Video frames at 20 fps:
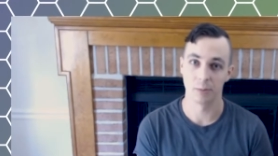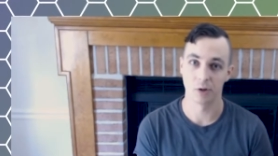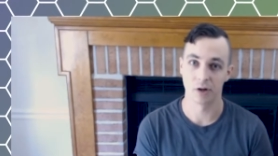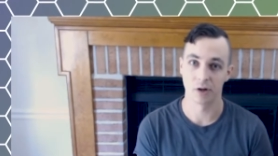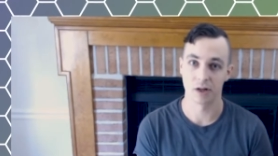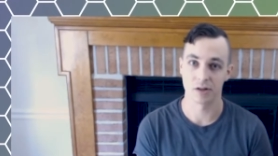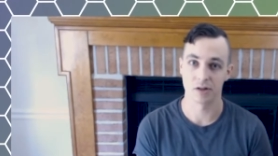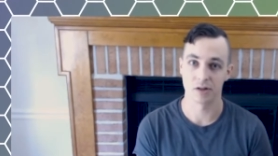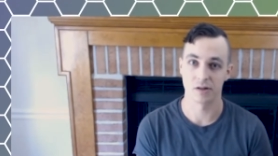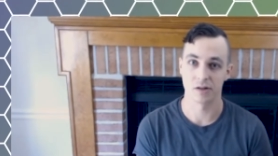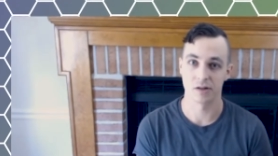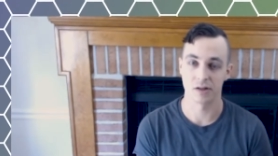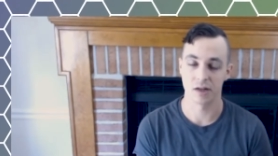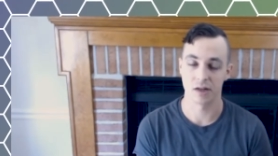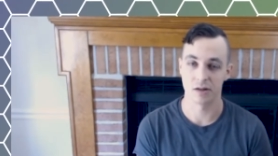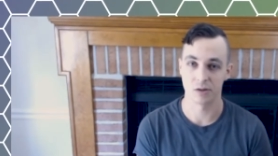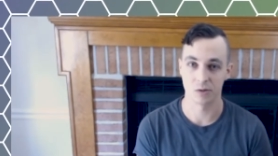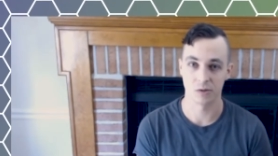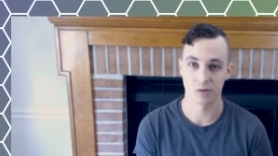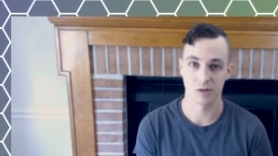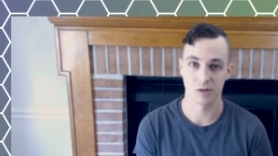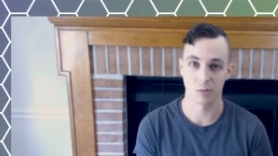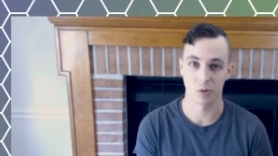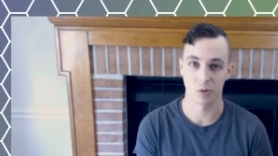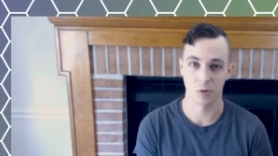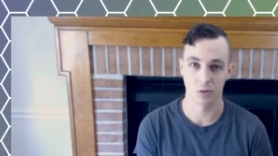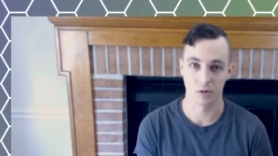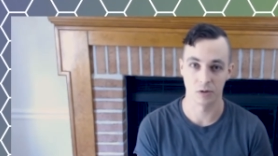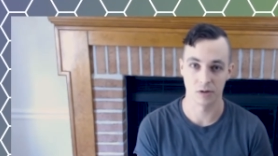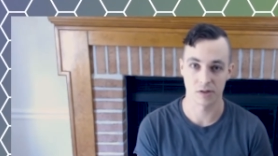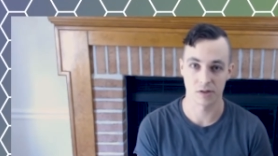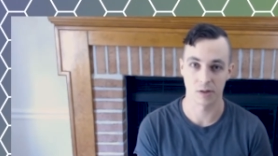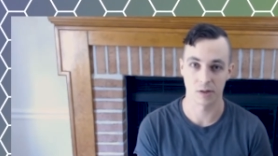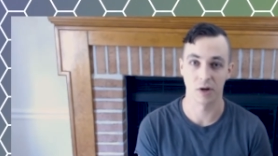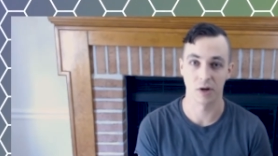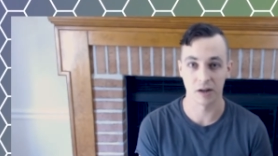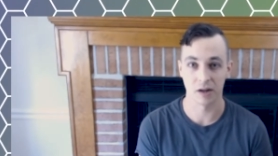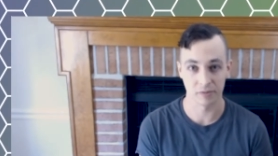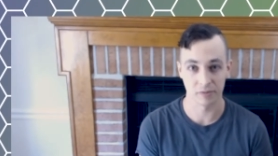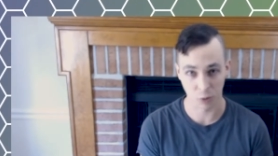You're not just set into some
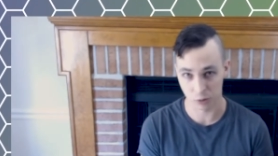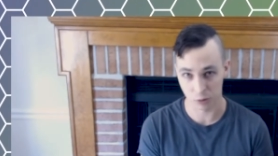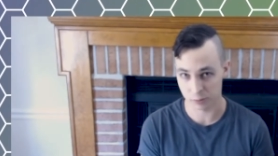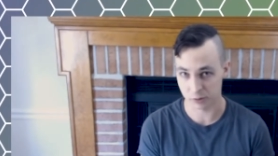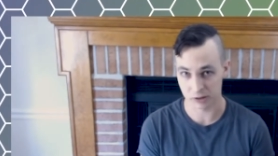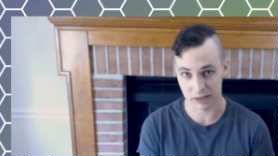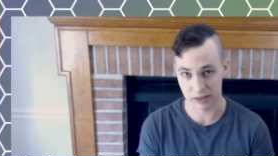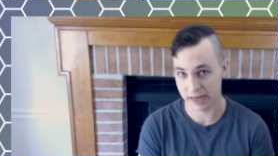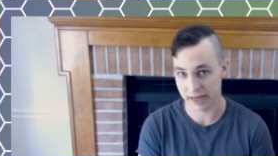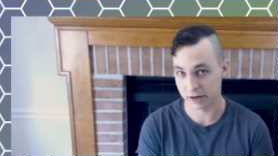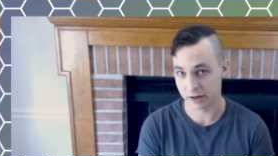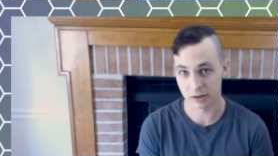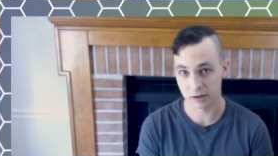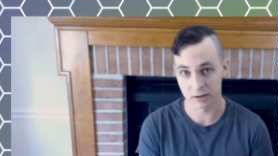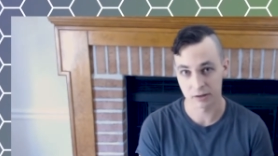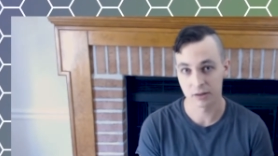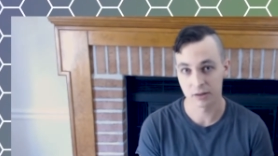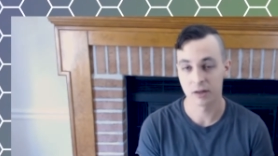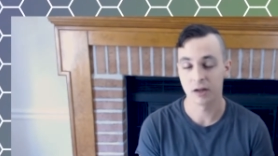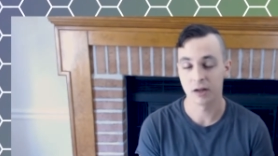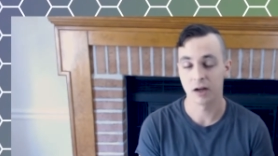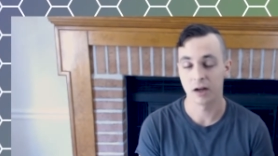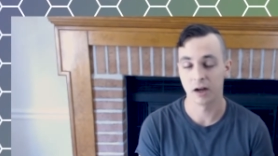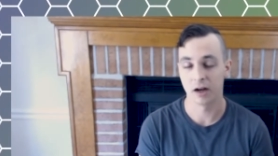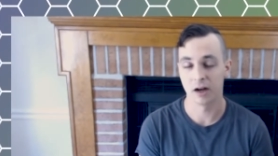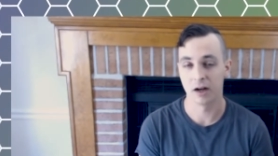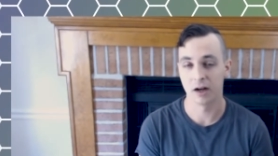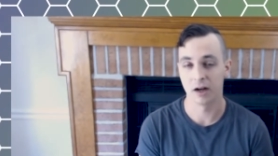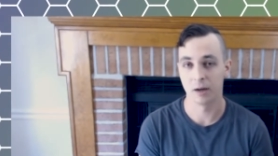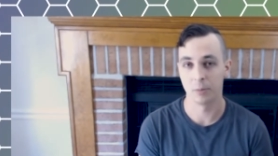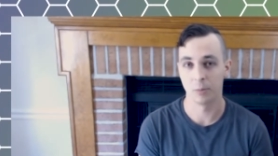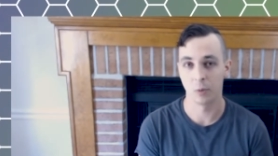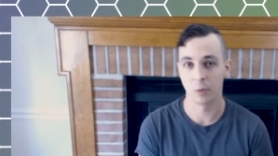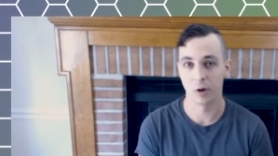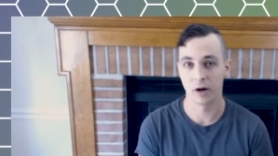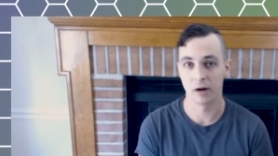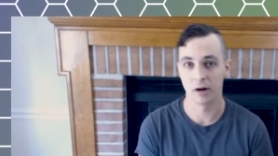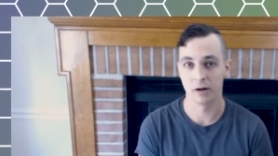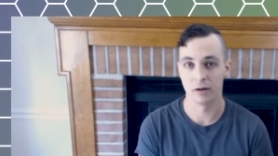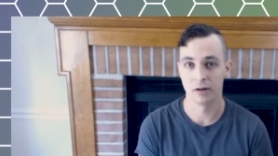kind of corporate ladder
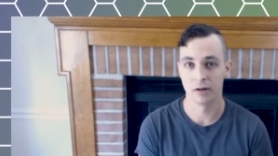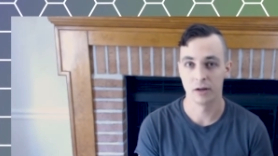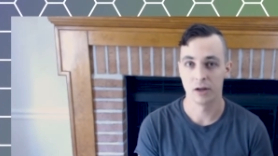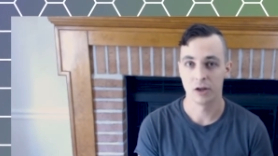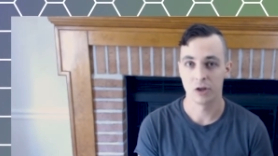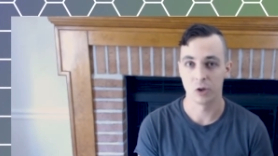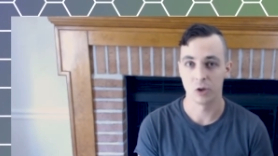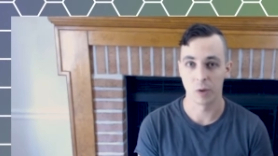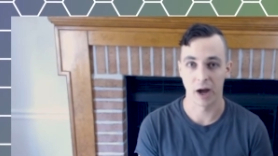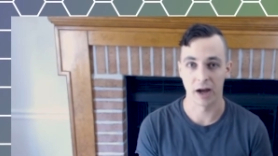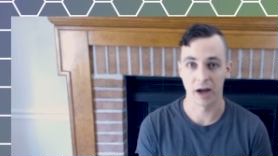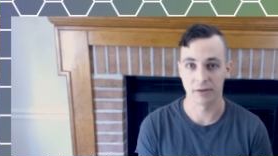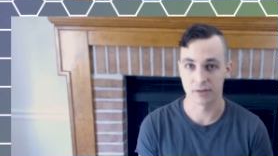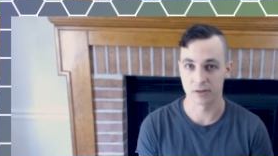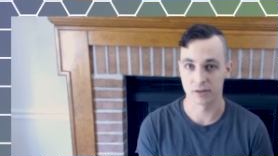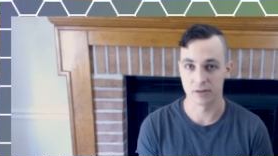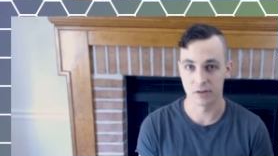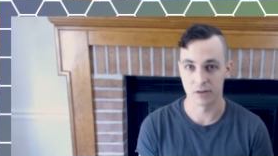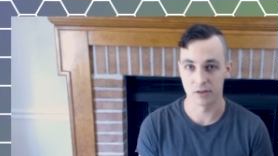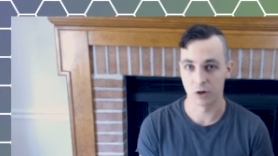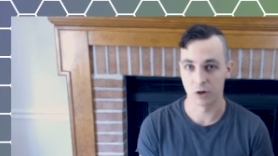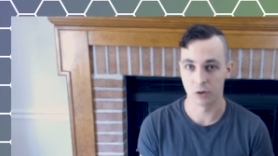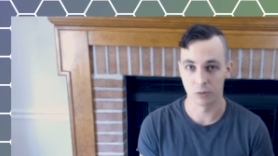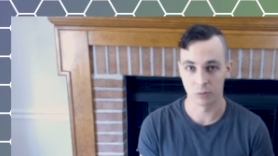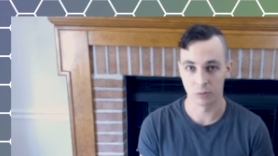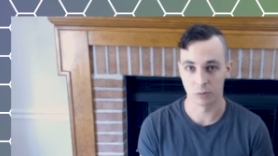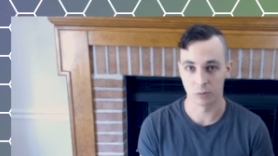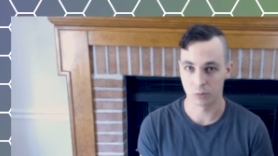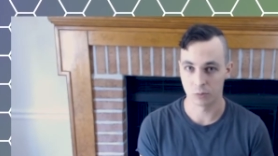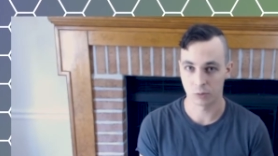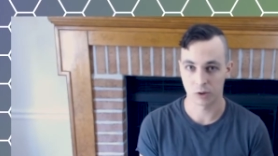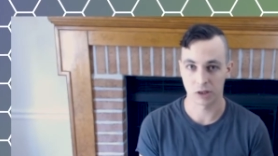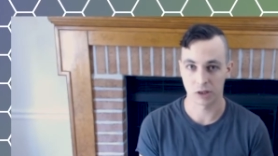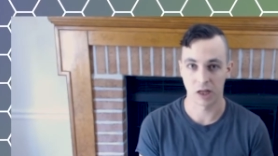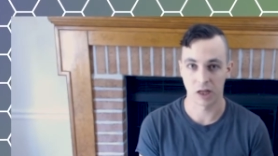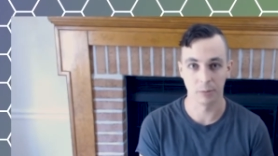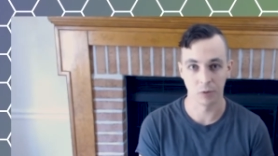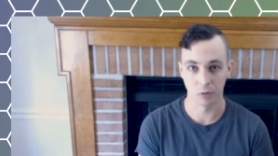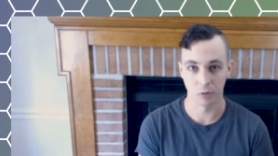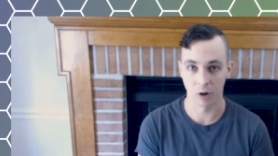where you have to,
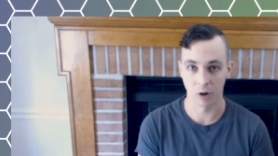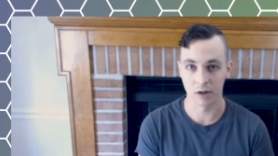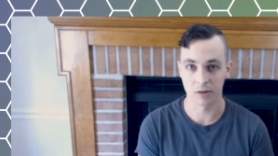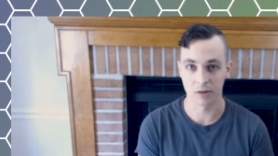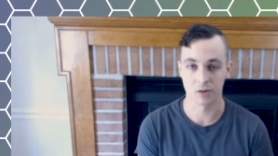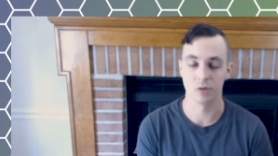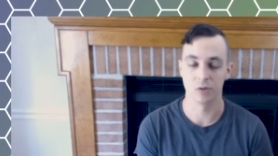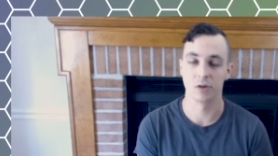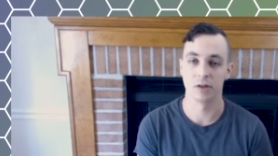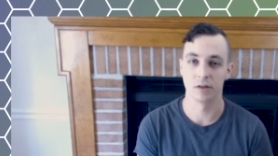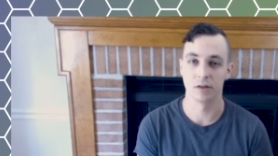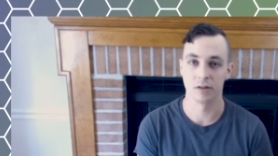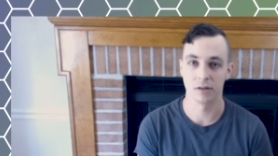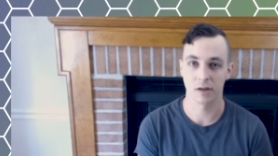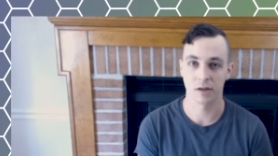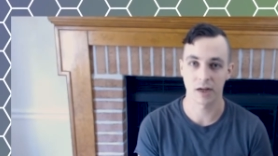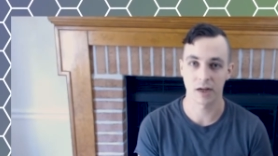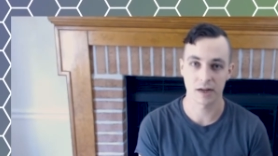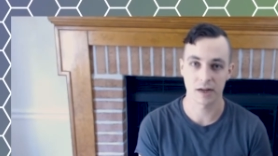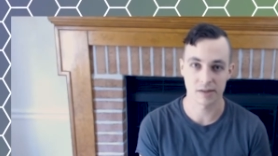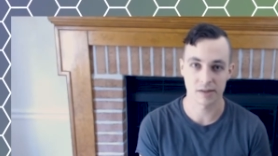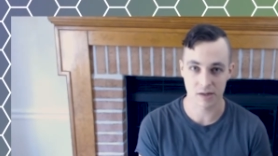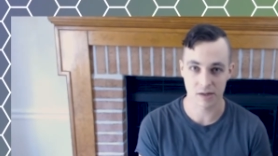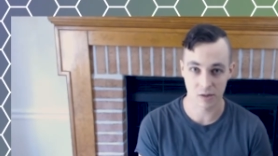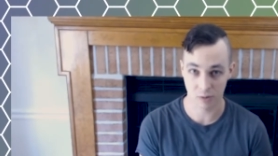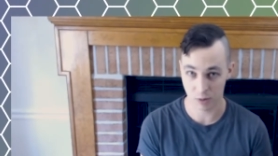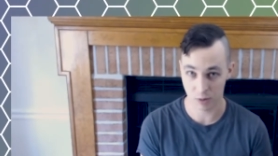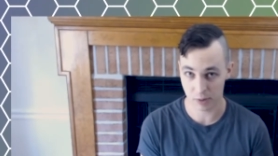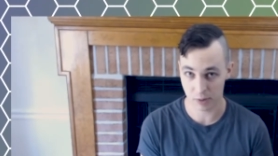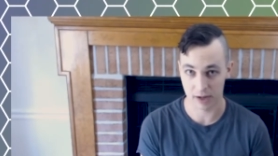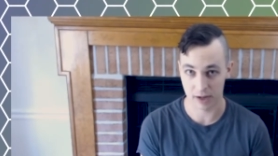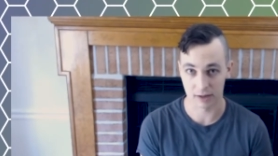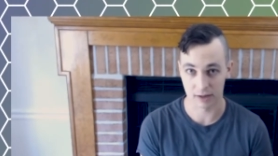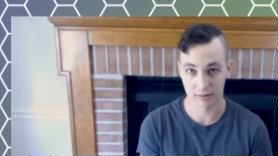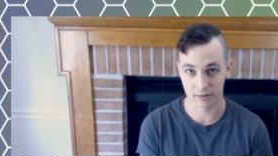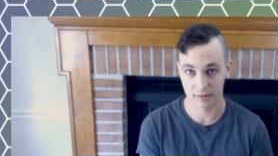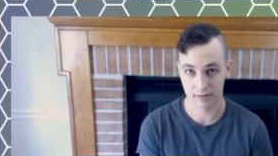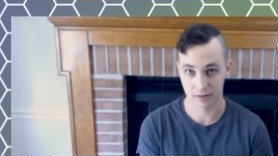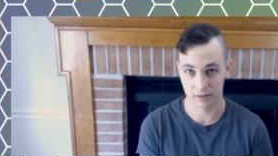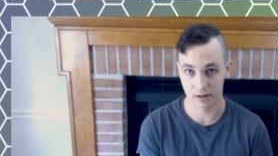climb the rungs. You can kind of set your own path.